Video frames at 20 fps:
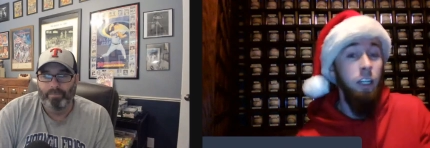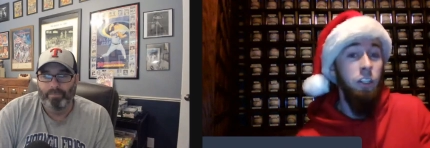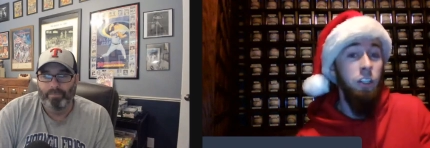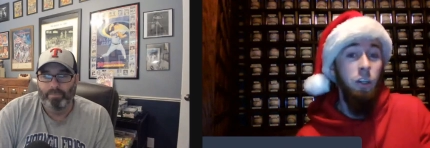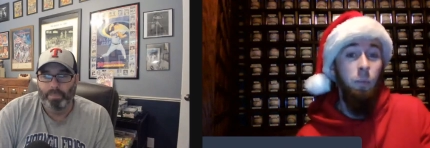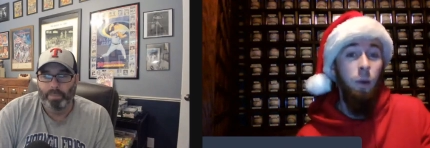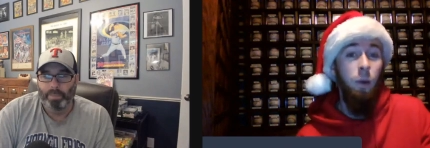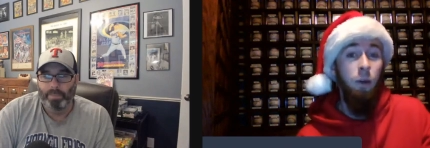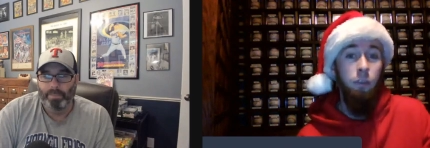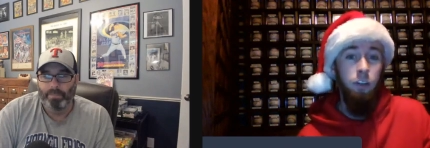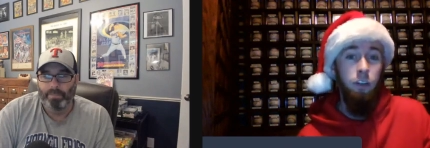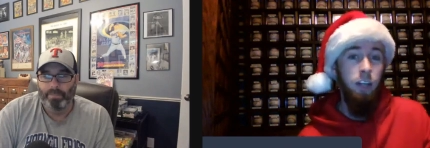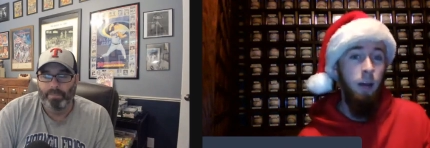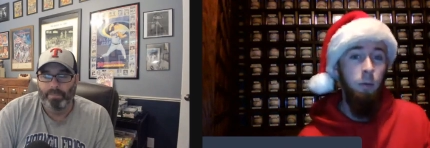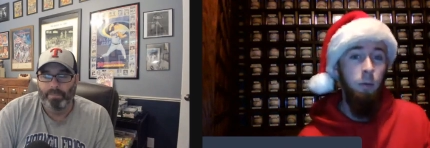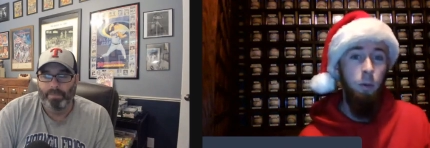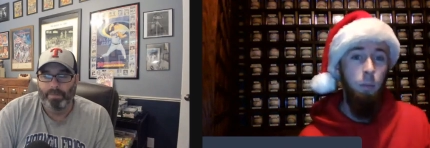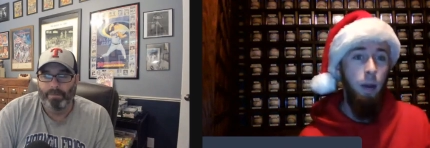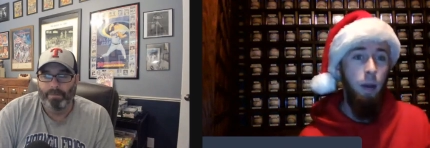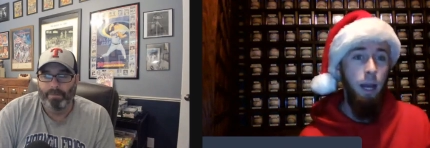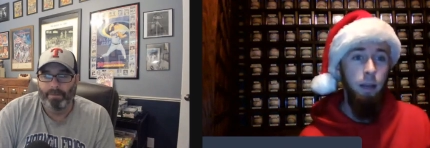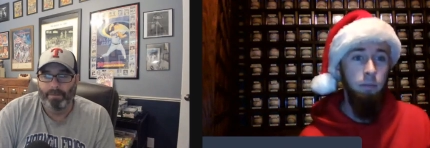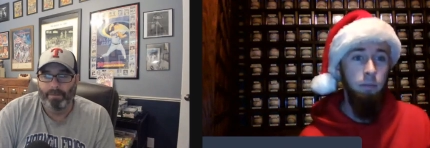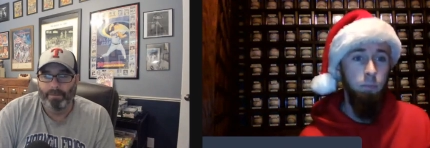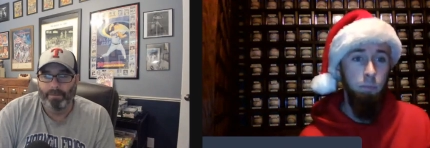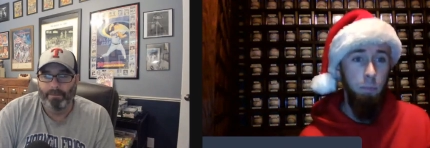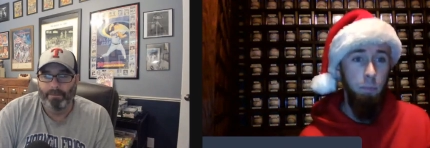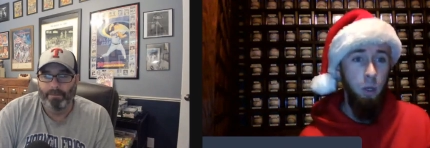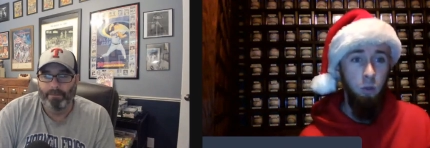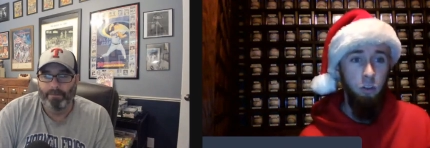Speaker 1: it's the perfect time to buy
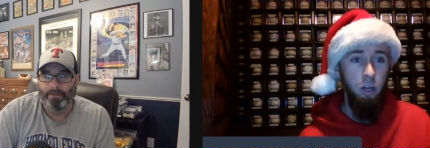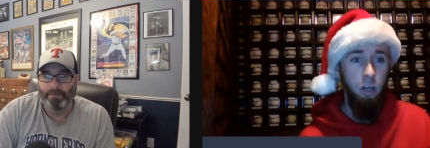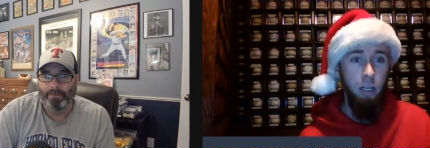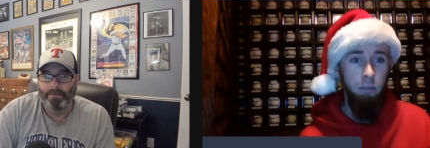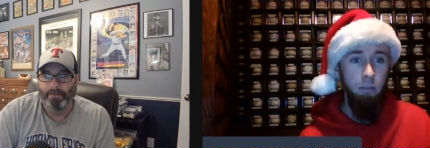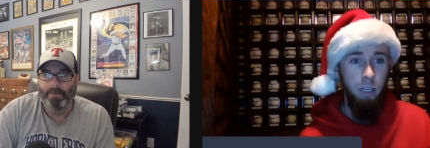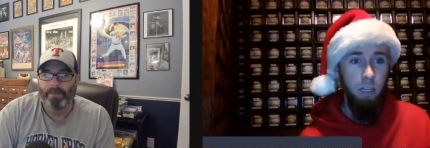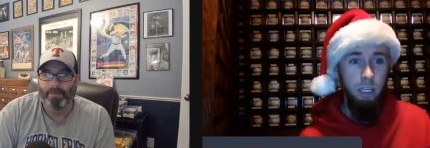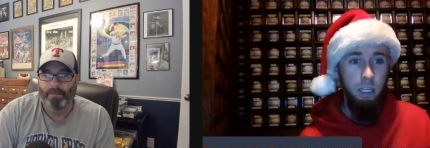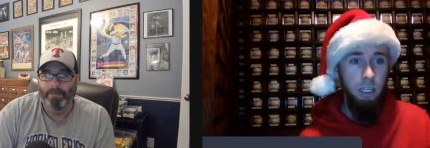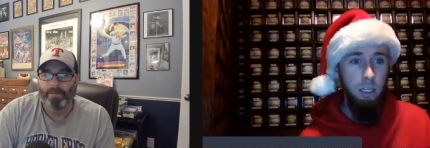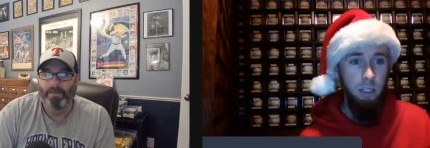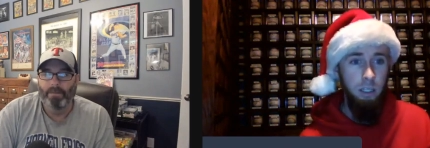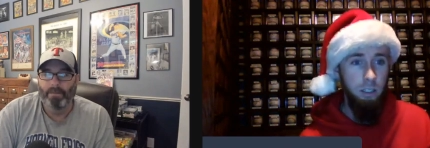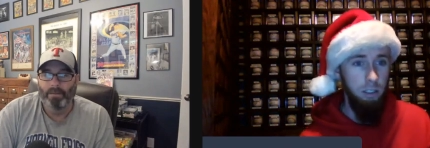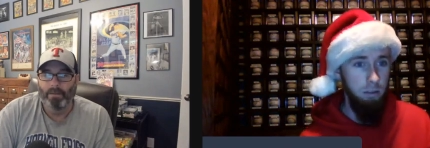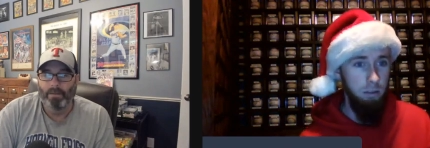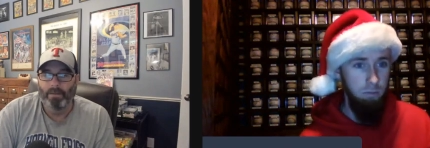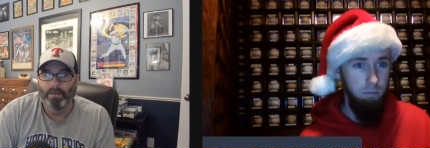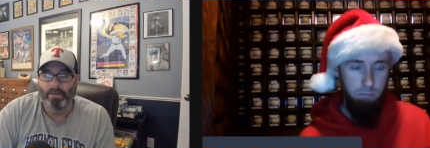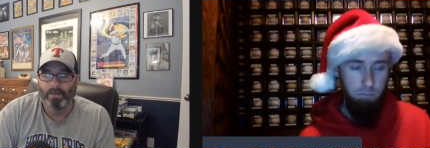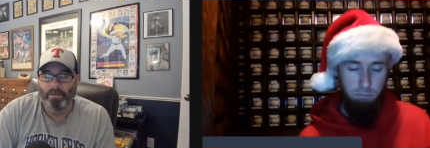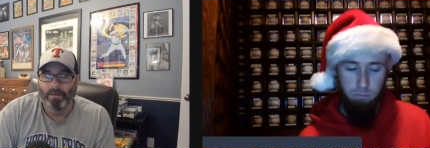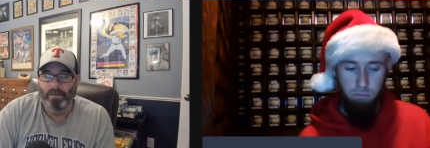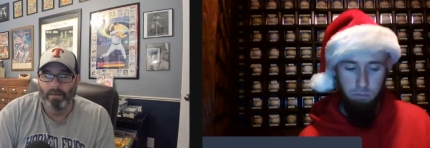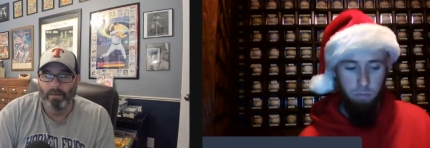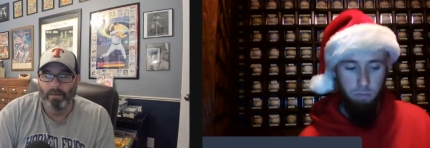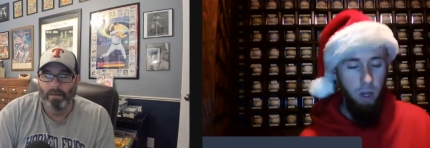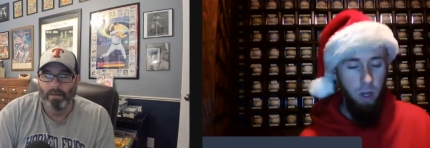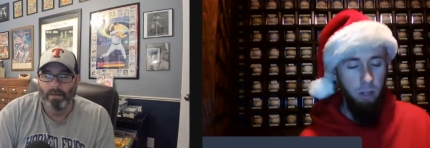Beltre. He's
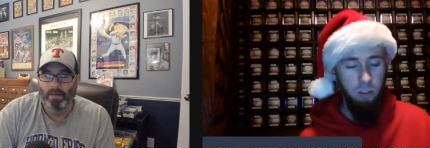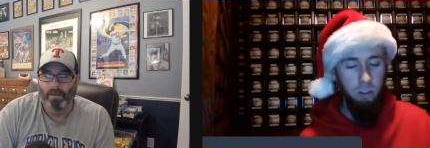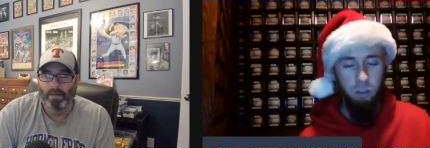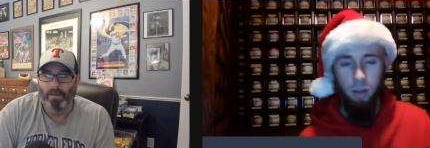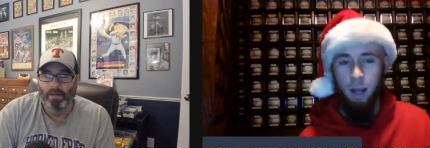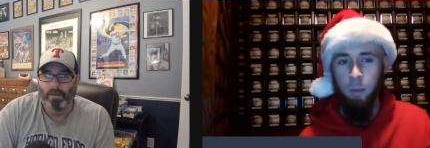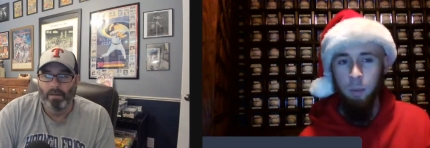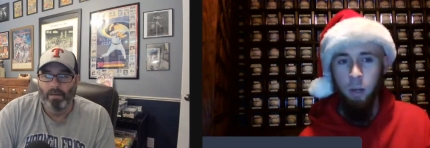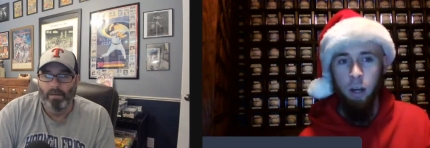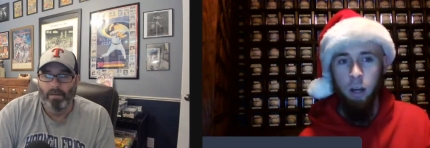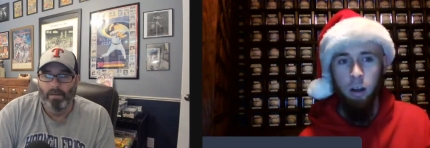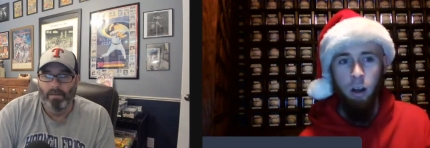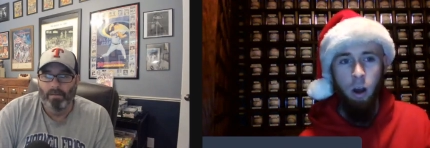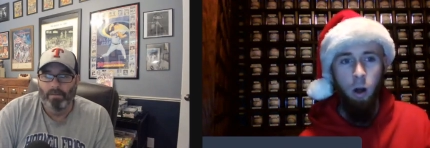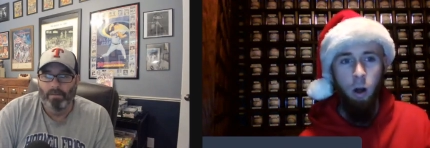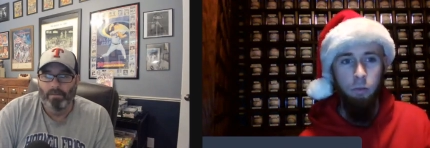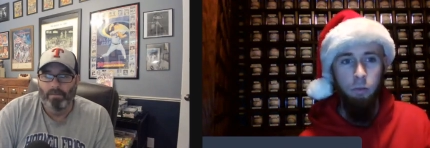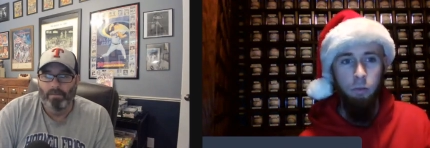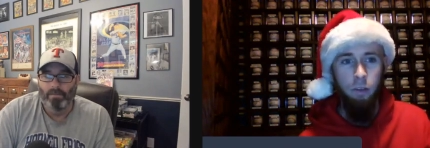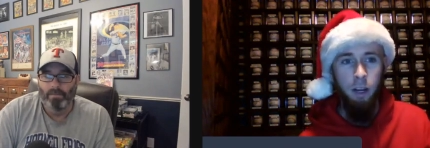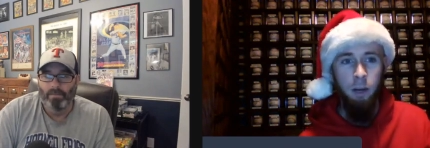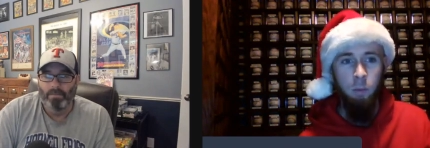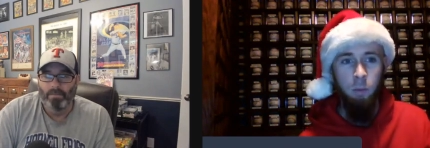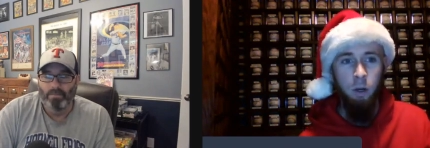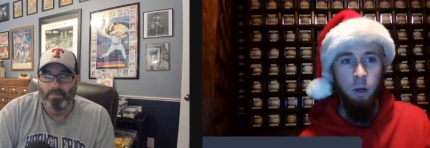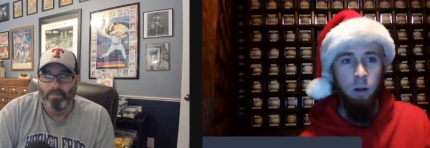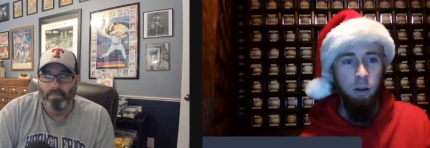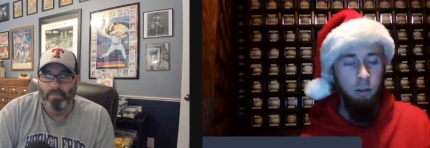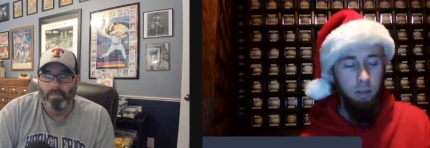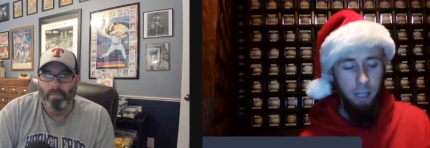a slam dunk Hall of
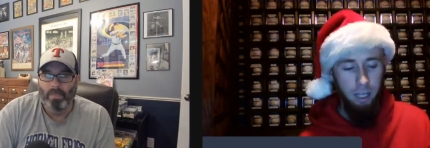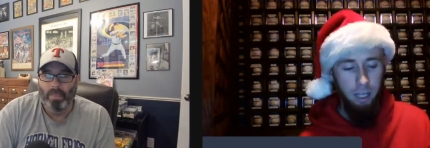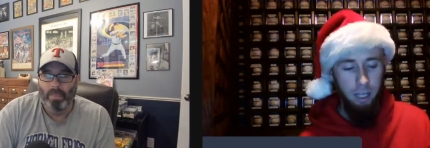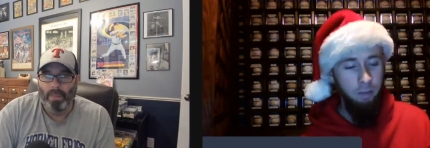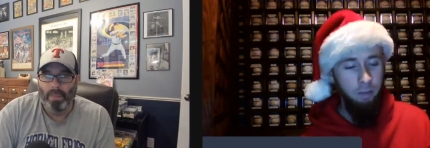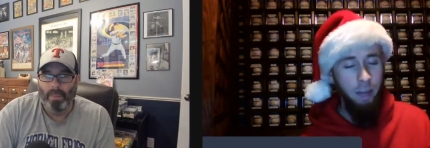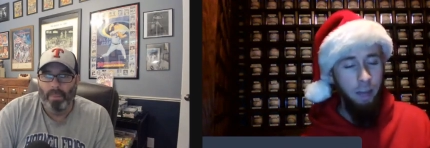Famer in